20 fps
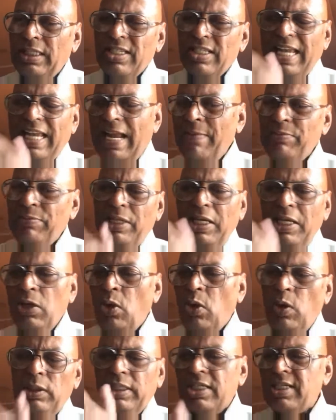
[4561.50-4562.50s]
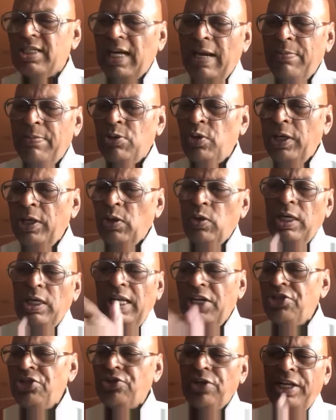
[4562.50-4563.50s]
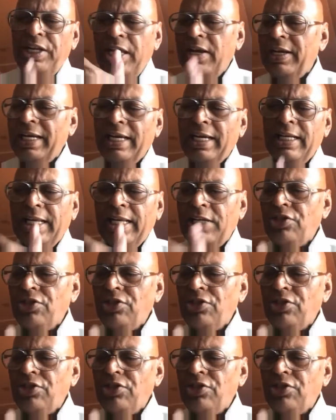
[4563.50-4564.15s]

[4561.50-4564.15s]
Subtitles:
the same thing all the time, doing only engineering